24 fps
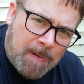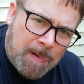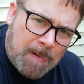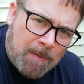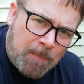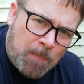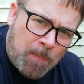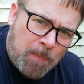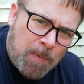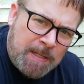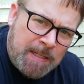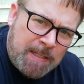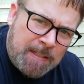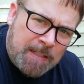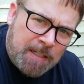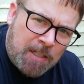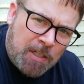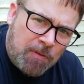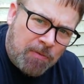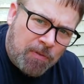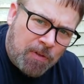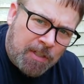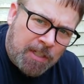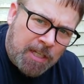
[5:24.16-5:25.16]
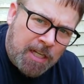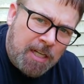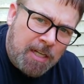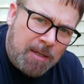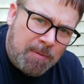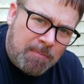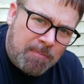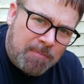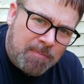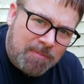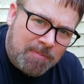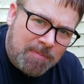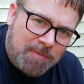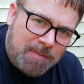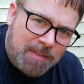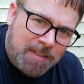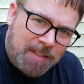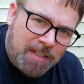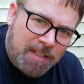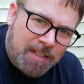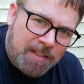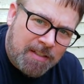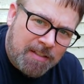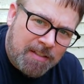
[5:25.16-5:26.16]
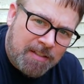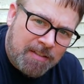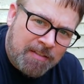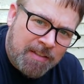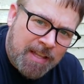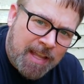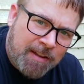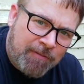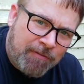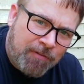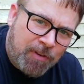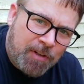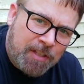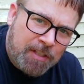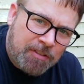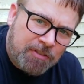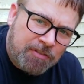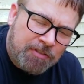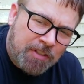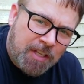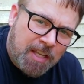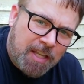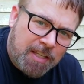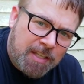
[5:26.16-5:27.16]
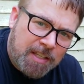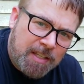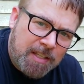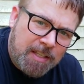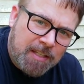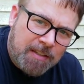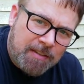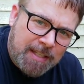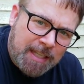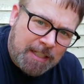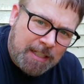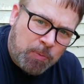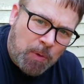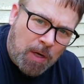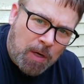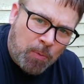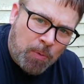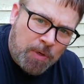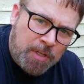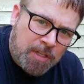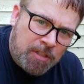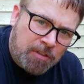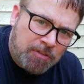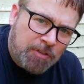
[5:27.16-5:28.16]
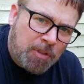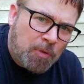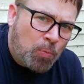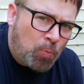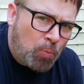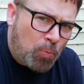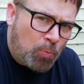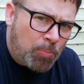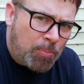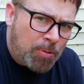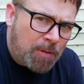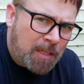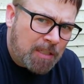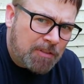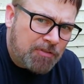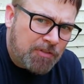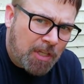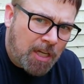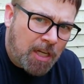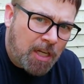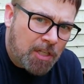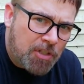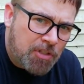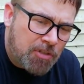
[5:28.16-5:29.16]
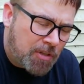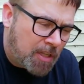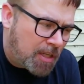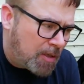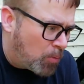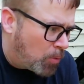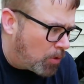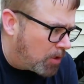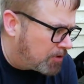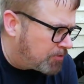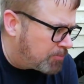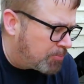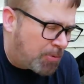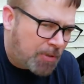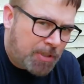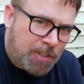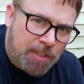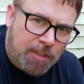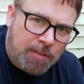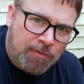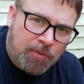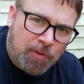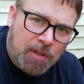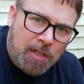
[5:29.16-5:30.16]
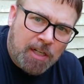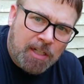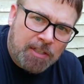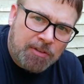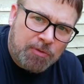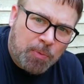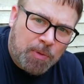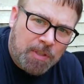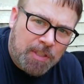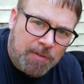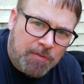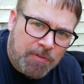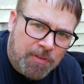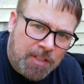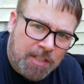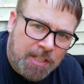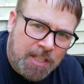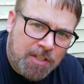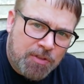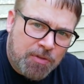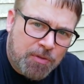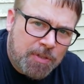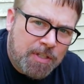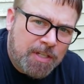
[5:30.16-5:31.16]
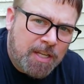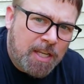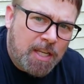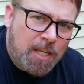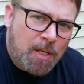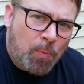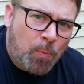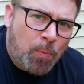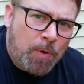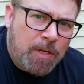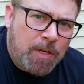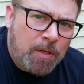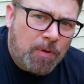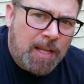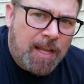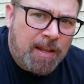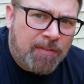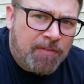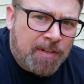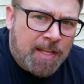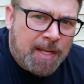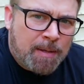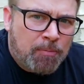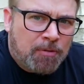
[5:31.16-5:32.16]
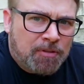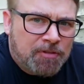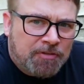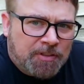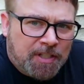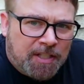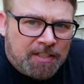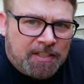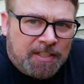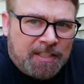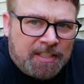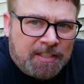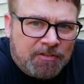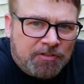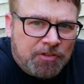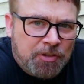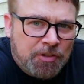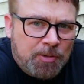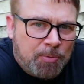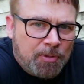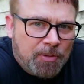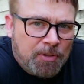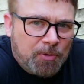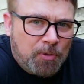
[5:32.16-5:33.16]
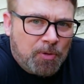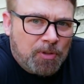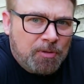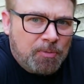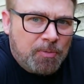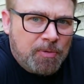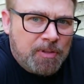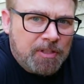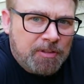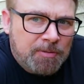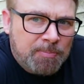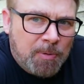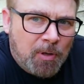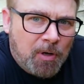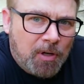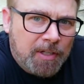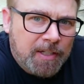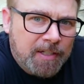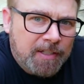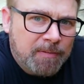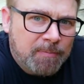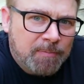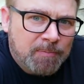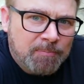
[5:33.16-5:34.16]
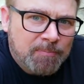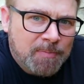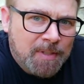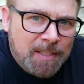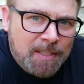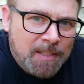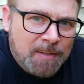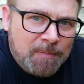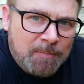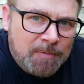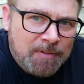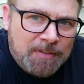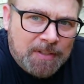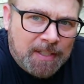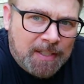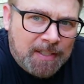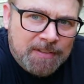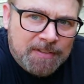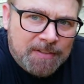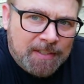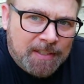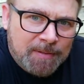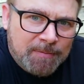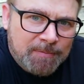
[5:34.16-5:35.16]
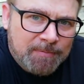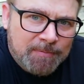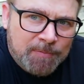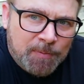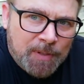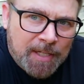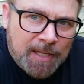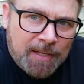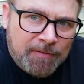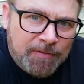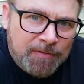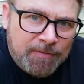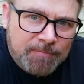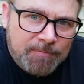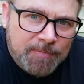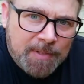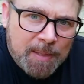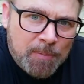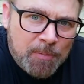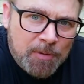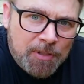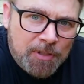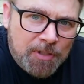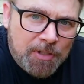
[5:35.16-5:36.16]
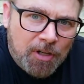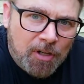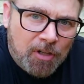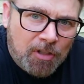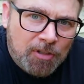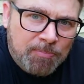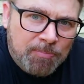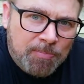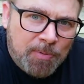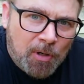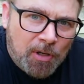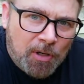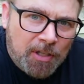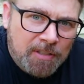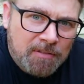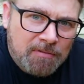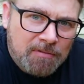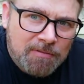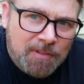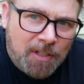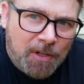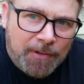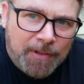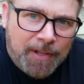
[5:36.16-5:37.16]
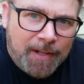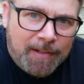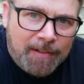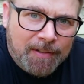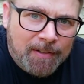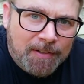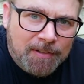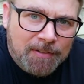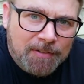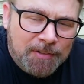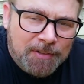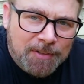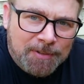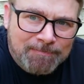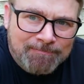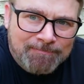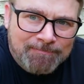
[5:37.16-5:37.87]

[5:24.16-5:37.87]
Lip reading: we need to overcome that for his sake. That's why we use it, because the hush thing works pretty good for us. We live in the country. We don't have neighbors that get super annoyed with his barking. Besides, we have neighborhood dog barking all night long, so